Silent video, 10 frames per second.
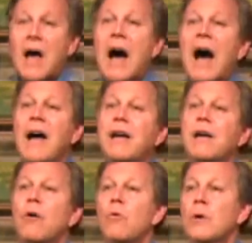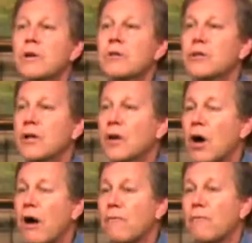I was in
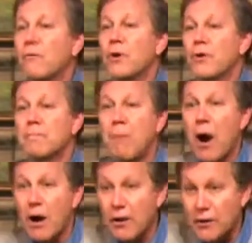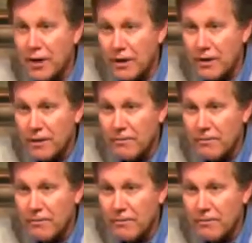love with Mara then,